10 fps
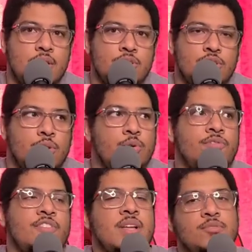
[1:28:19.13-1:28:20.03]
So
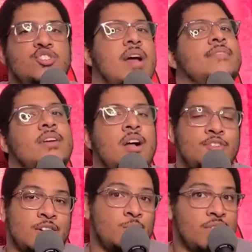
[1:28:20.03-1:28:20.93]
for them to draft a
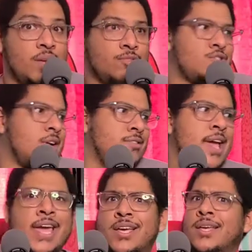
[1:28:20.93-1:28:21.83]
contract with him to try to
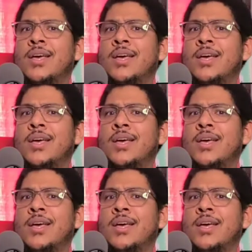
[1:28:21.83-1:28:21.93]
take